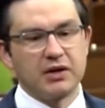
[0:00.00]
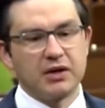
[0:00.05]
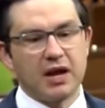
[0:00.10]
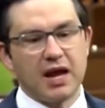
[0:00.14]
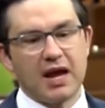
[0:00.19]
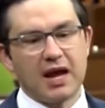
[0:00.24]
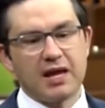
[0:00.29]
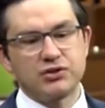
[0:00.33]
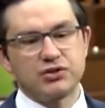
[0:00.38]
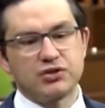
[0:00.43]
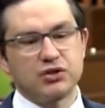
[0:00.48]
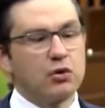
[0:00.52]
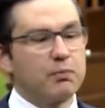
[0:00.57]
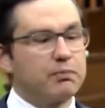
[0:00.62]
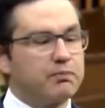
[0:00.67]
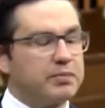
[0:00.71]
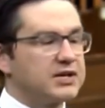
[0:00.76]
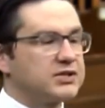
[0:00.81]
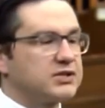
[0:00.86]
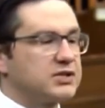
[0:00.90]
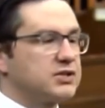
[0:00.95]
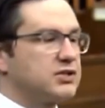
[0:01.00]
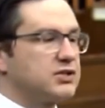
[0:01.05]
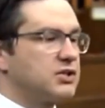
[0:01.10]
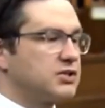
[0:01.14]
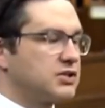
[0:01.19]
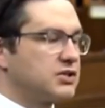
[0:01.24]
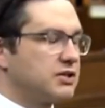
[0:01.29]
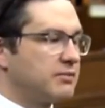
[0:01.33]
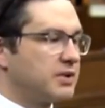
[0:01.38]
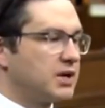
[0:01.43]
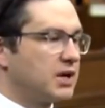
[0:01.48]
And so businesses
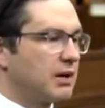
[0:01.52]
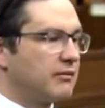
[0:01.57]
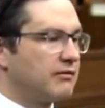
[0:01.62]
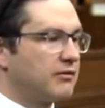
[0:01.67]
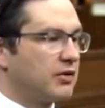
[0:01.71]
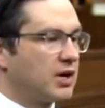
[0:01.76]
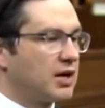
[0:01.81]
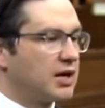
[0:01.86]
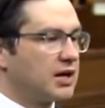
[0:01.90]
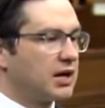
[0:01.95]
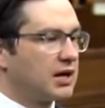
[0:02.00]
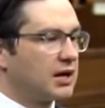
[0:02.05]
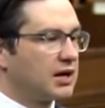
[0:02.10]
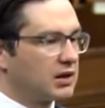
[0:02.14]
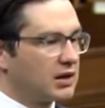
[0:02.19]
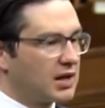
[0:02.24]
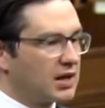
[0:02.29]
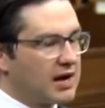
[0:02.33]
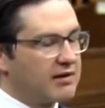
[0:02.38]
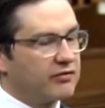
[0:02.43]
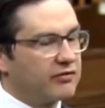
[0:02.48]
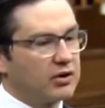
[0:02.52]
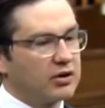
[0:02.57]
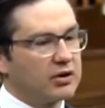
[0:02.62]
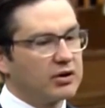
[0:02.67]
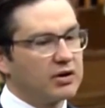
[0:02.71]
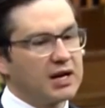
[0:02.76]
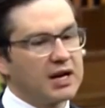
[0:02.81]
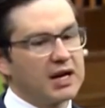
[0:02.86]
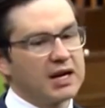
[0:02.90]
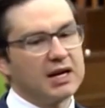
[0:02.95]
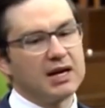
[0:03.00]
have become very
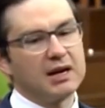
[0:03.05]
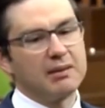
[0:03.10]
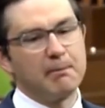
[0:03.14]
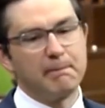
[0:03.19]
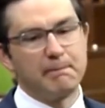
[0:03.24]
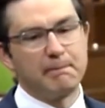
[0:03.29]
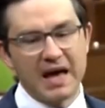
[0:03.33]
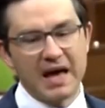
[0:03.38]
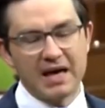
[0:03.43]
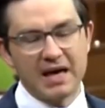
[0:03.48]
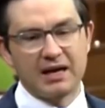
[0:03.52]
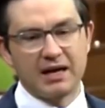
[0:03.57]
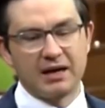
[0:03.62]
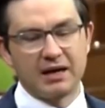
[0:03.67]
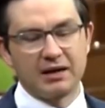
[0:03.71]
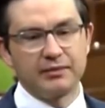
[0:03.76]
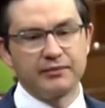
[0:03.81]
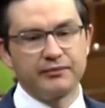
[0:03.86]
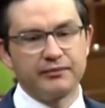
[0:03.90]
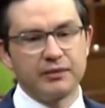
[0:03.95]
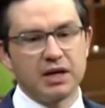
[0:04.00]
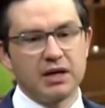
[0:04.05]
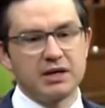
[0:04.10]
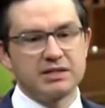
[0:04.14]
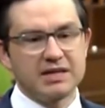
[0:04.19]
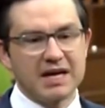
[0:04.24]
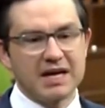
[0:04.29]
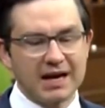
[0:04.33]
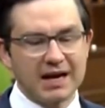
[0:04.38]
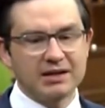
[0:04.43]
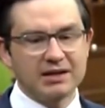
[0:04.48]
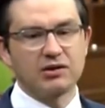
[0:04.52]
clever in embedding
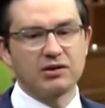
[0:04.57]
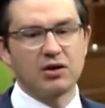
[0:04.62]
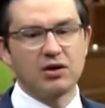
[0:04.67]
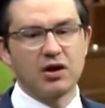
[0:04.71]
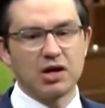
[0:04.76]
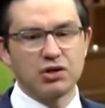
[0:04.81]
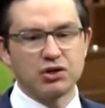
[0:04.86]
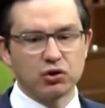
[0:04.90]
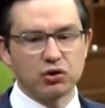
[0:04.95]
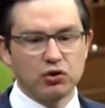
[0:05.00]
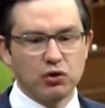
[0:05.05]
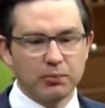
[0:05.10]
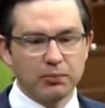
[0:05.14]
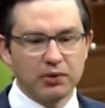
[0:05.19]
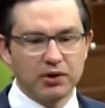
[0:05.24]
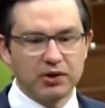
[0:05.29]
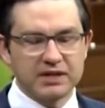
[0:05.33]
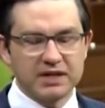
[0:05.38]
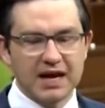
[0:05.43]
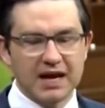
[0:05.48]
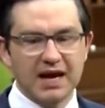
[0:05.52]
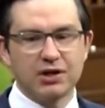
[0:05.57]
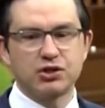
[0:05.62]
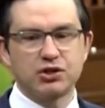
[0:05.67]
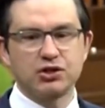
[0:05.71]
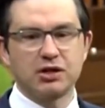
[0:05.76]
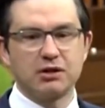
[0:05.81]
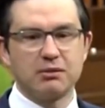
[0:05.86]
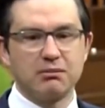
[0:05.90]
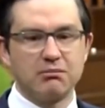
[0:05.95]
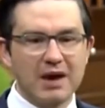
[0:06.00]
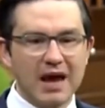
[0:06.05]
technological
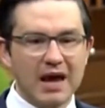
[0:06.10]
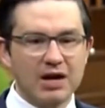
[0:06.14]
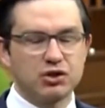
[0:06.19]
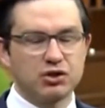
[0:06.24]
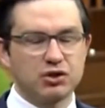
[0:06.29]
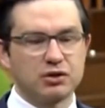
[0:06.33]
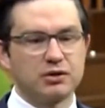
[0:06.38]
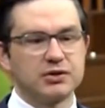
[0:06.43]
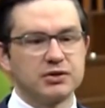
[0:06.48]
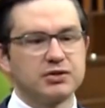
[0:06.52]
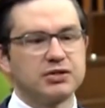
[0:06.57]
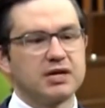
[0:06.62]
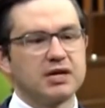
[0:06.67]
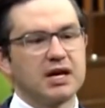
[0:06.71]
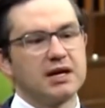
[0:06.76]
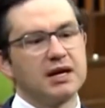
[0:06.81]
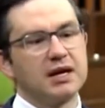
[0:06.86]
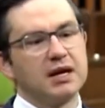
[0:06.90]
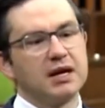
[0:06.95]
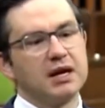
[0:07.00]
protection measures that